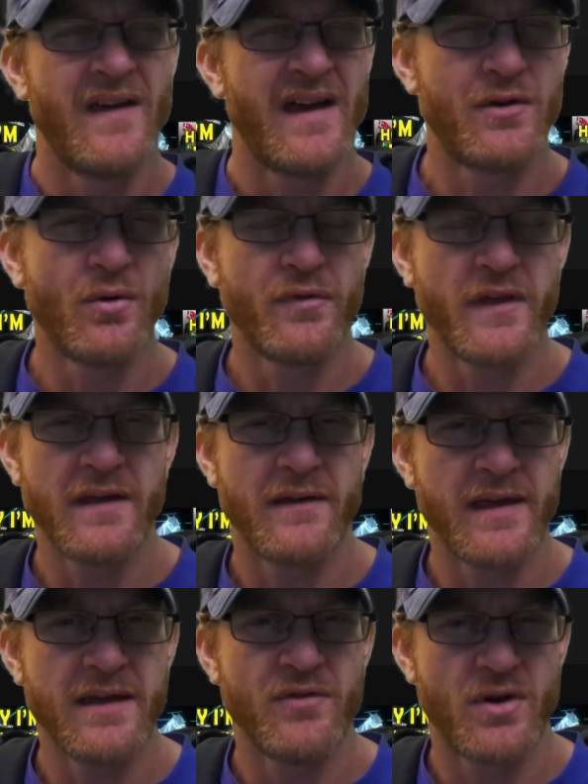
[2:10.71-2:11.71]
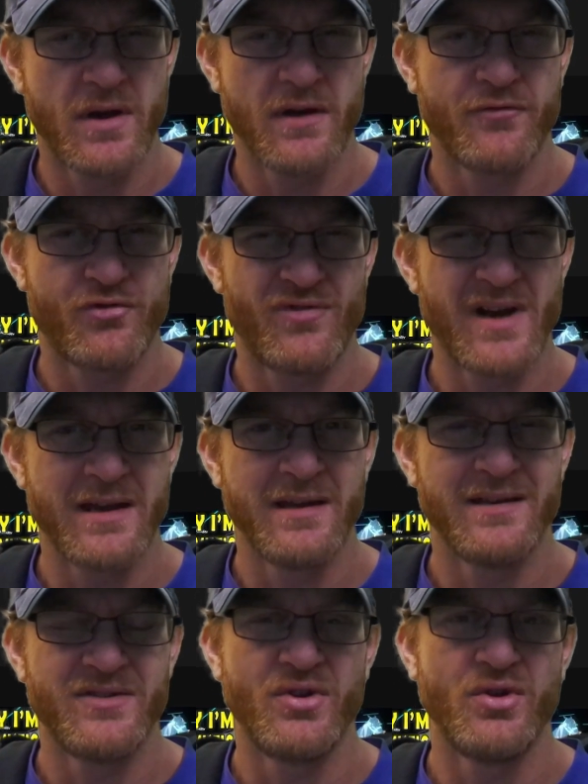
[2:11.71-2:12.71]
I don't think I gave enough
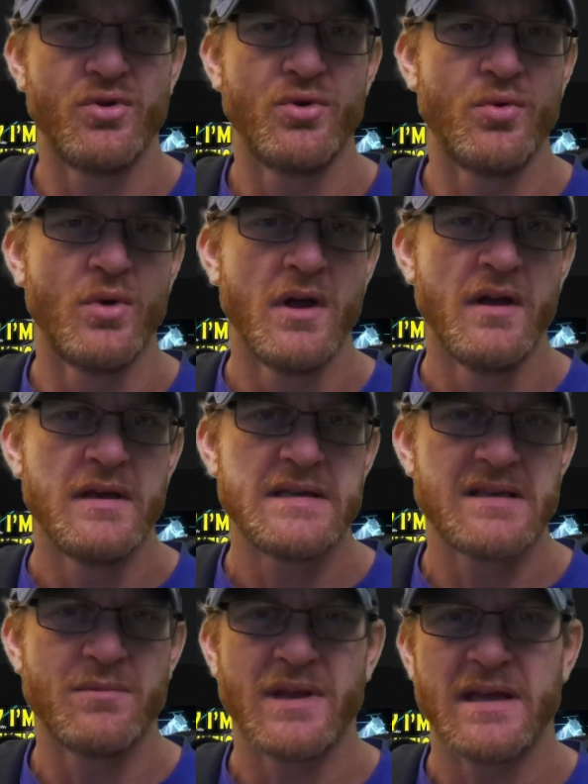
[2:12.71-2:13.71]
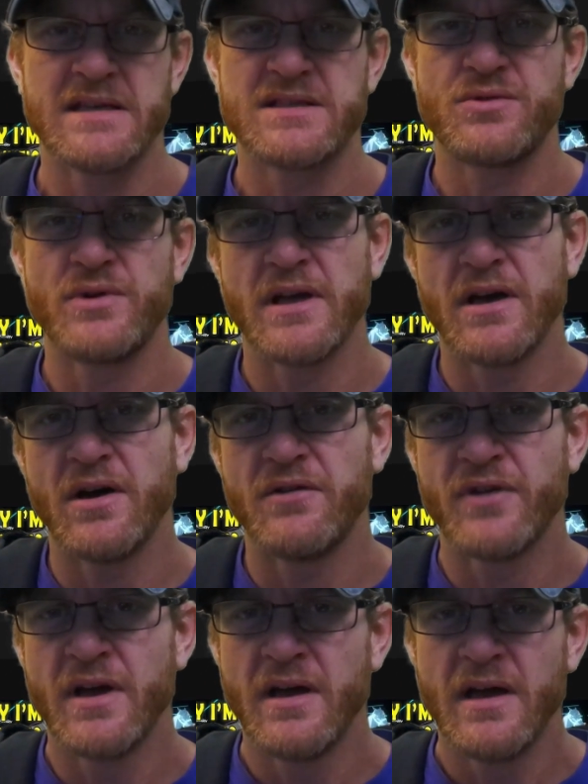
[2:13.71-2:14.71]
credit to some of the history of
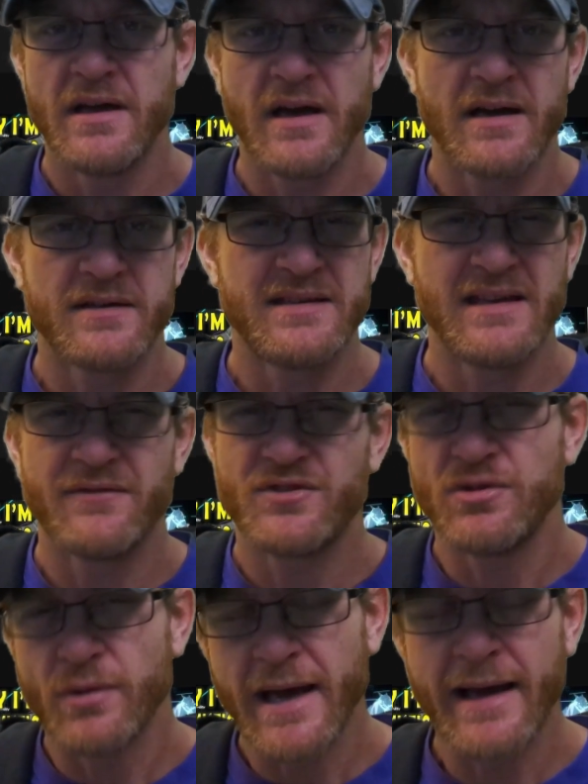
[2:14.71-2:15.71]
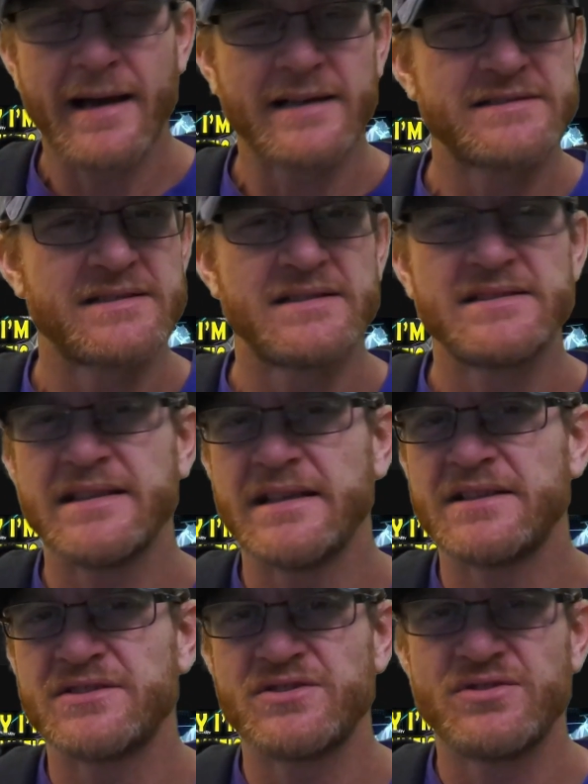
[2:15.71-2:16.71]
TF2 hats,
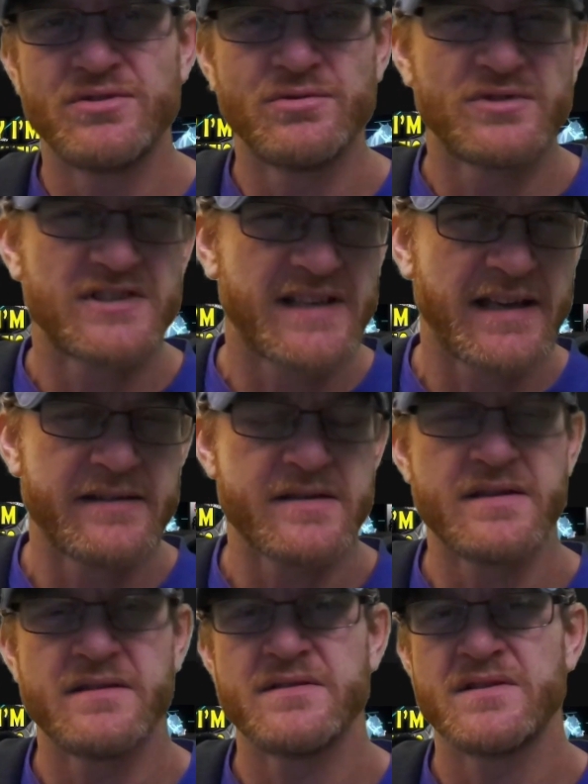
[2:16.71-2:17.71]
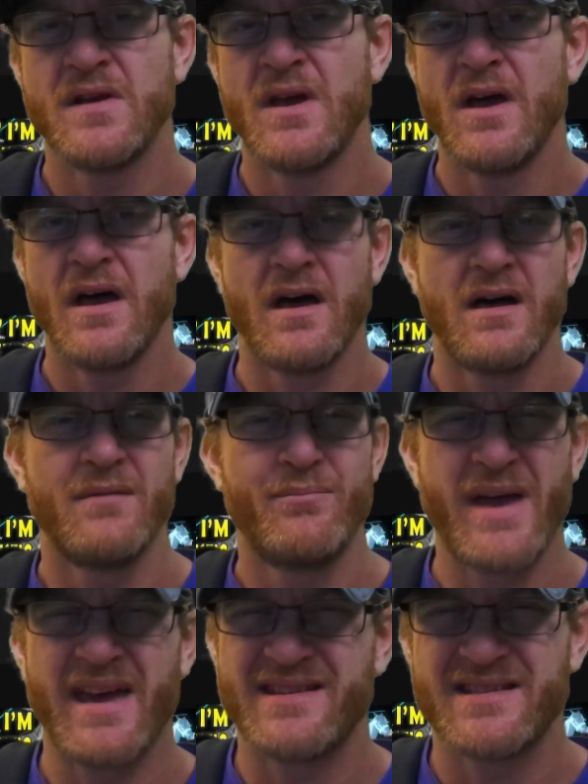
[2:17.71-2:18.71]
CS2 skins,
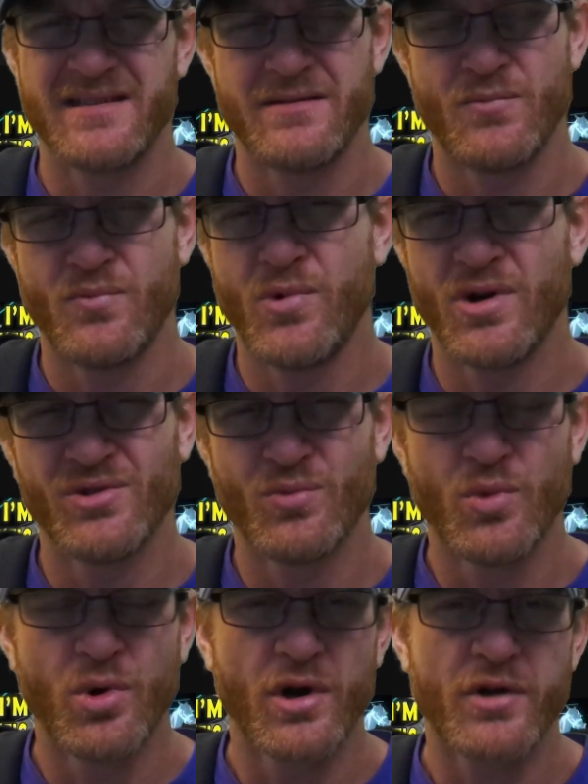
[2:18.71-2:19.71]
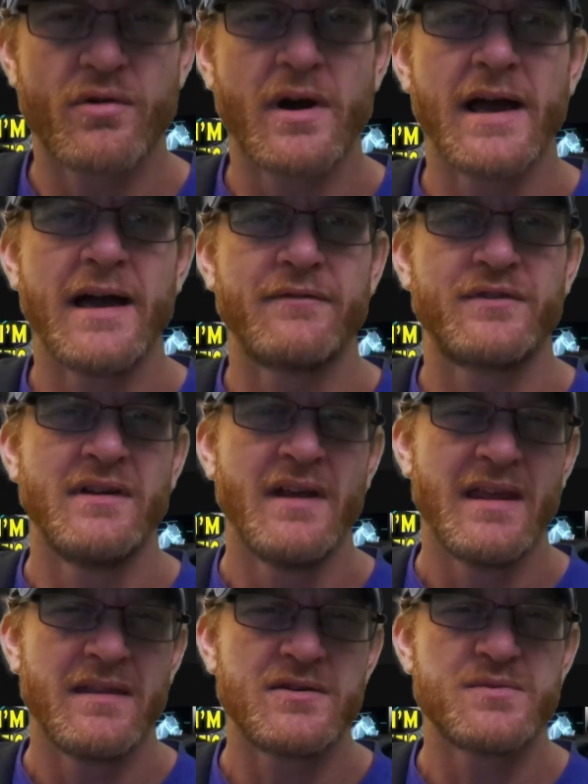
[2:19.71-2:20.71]
pets in World of Warcraft.
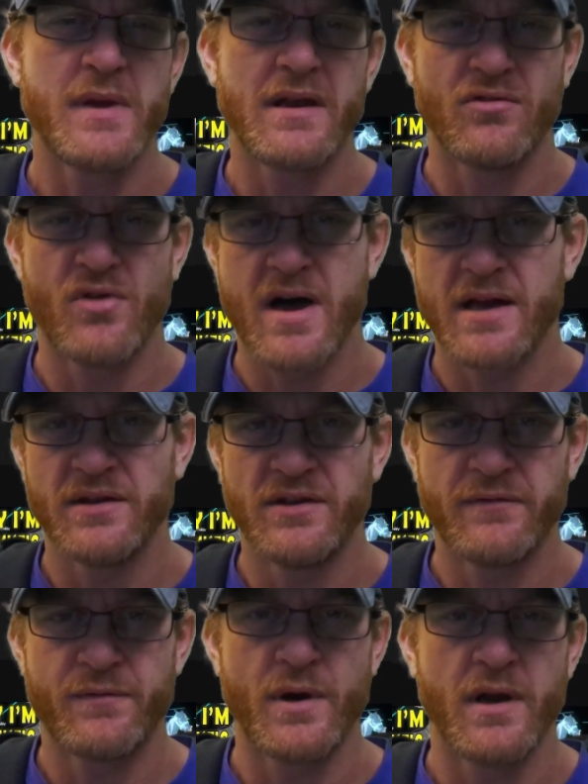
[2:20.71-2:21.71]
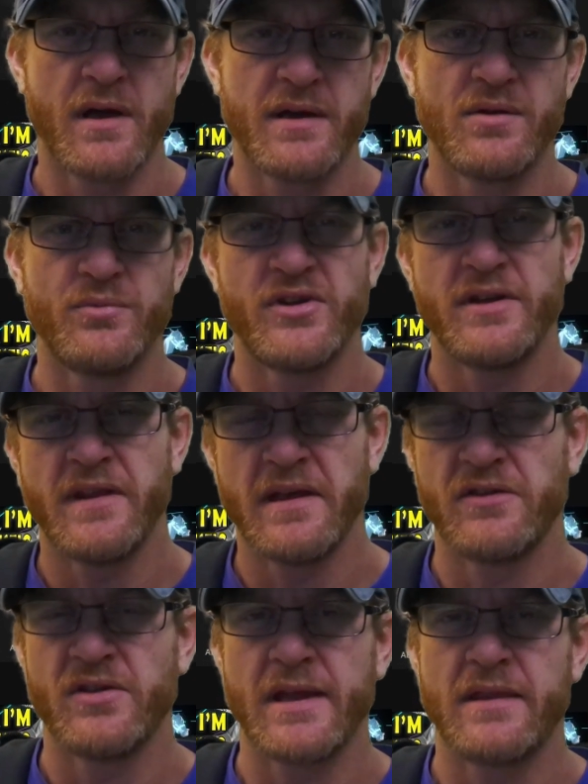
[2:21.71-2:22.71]
There's been a lot of different items and
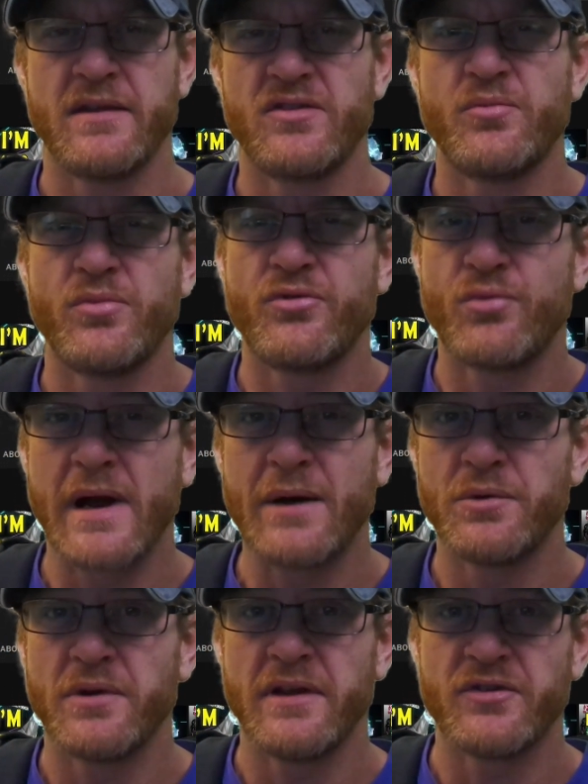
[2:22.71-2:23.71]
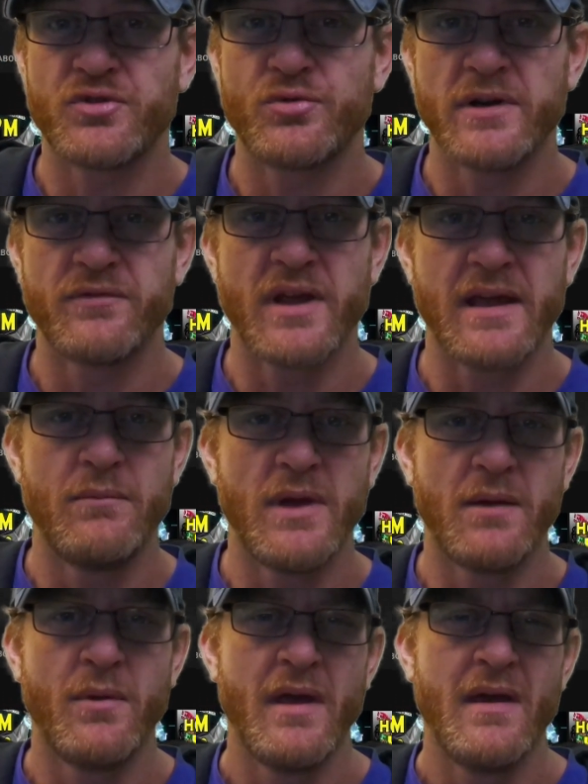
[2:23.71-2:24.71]
things like this throughout history of
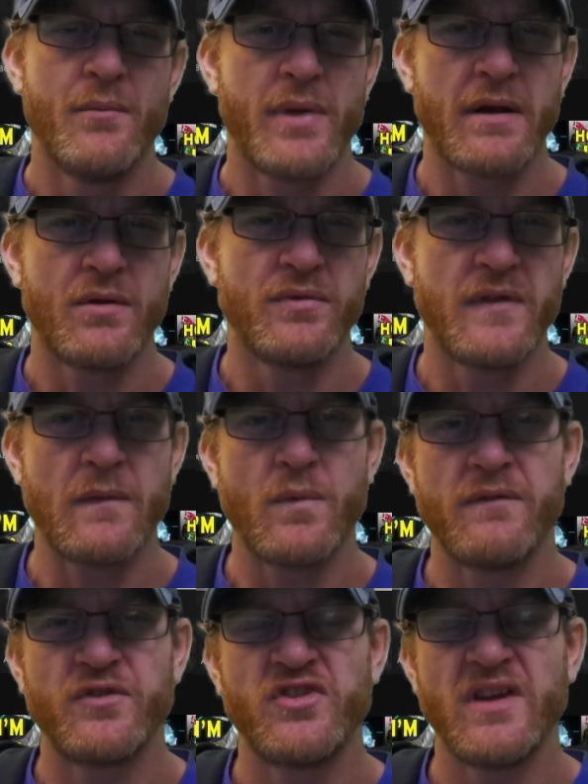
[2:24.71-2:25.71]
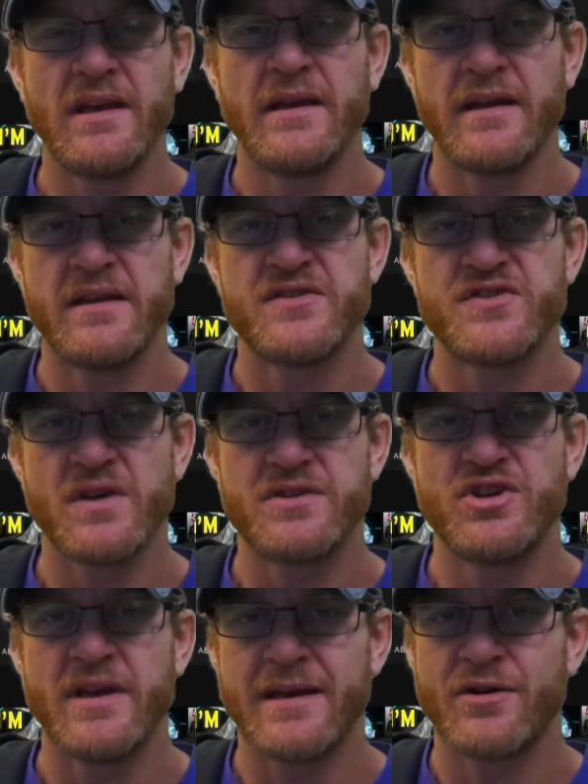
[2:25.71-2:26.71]
gaming, but I don't think we've seen it in such
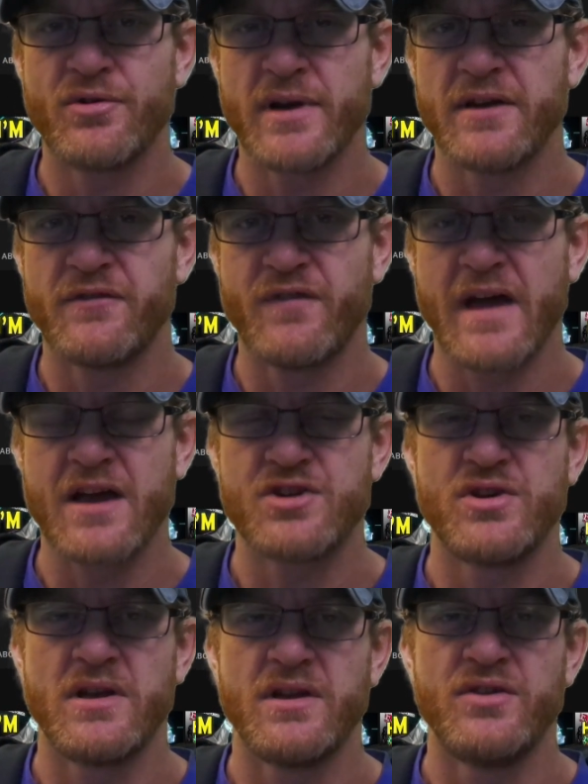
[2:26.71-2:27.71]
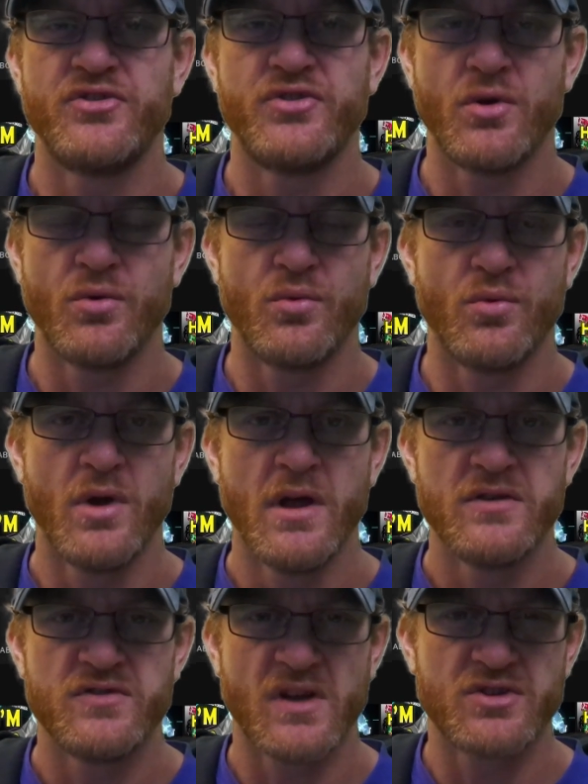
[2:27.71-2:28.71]
an integrated fashion and
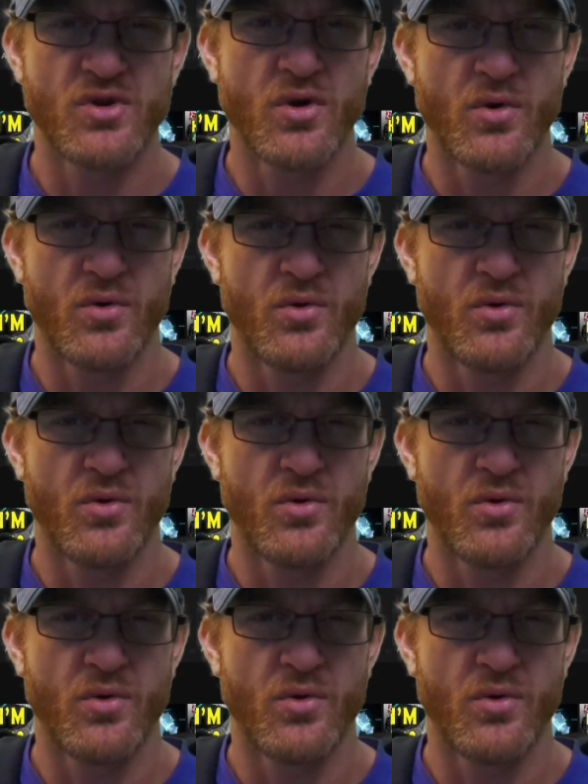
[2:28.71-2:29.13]
such a